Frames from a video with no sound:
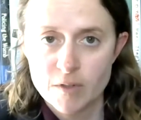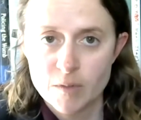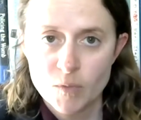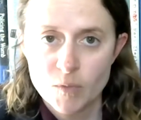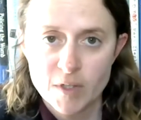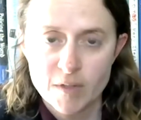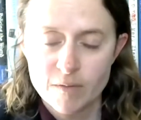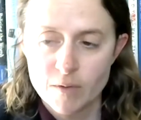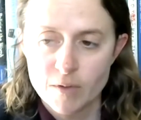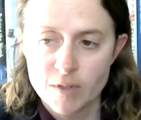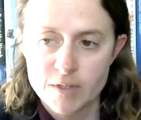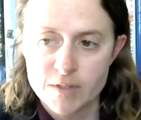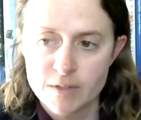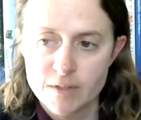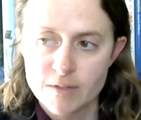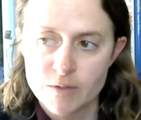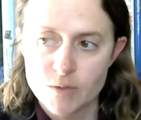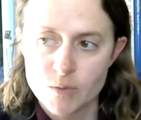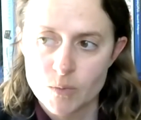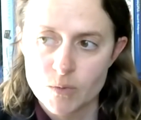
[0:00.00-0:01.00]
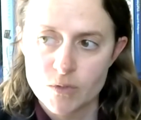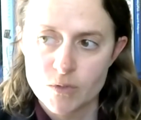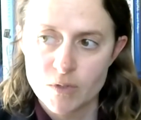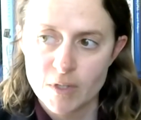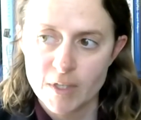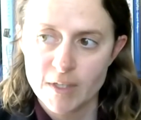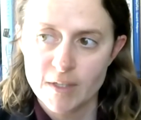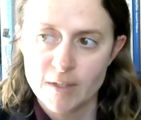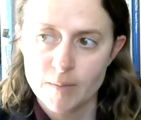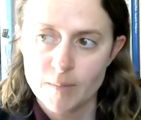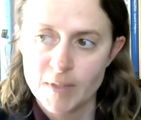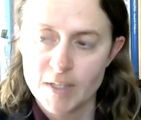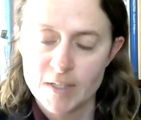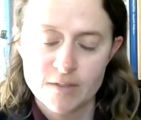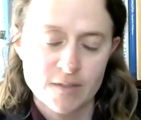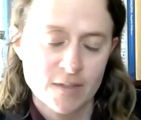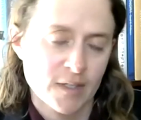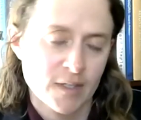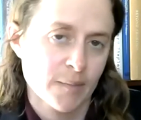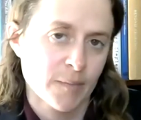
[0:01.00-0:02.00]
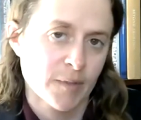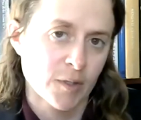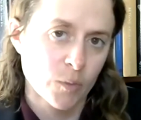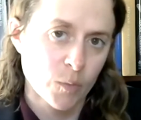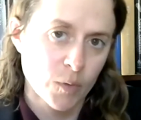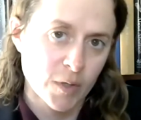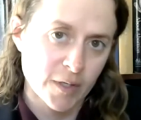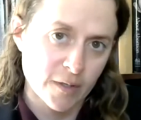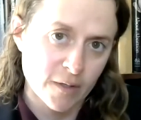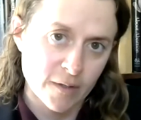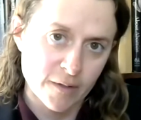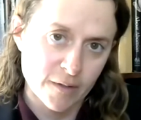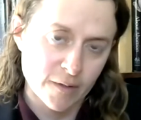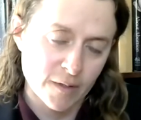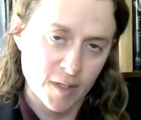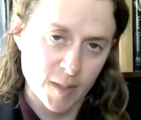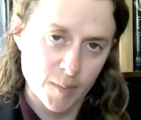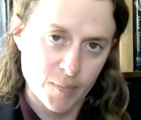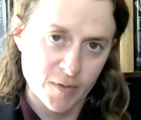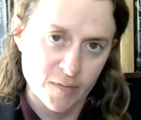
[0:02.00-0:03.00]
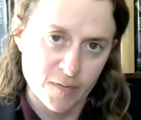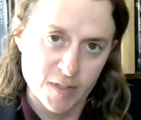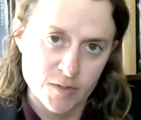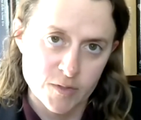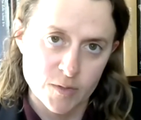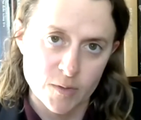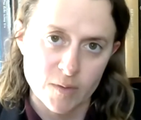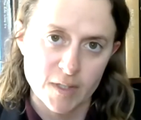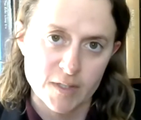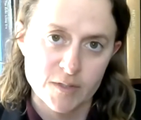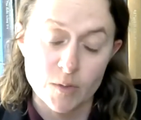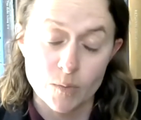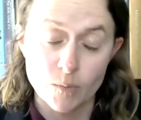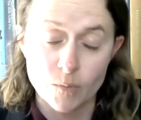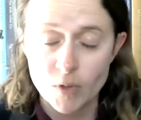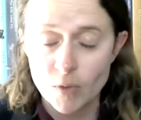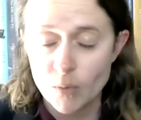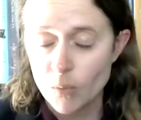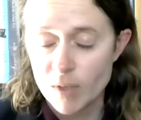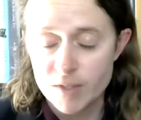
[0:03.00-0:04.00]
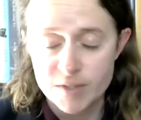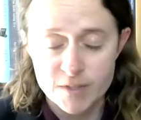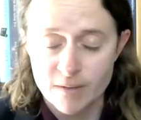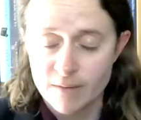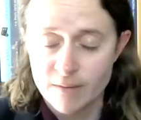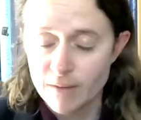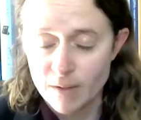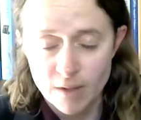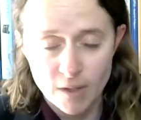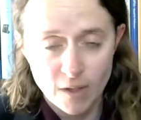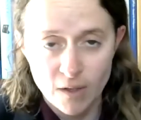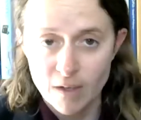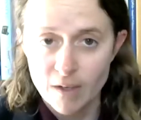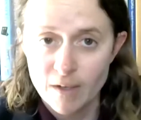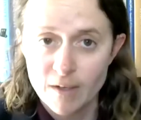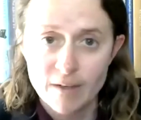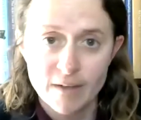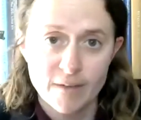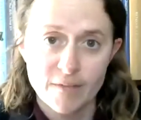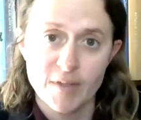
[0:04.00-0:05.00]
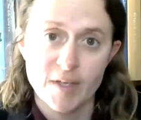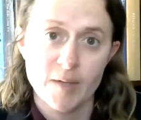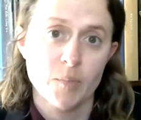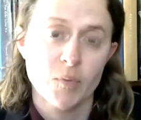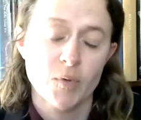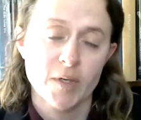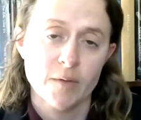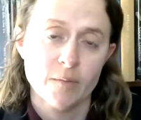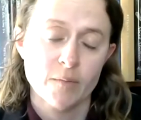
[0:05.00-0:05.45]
And one of the reasons this was striking to me is that I'm a lawyer and a law professor, right? So Roe wasn't the law at that point.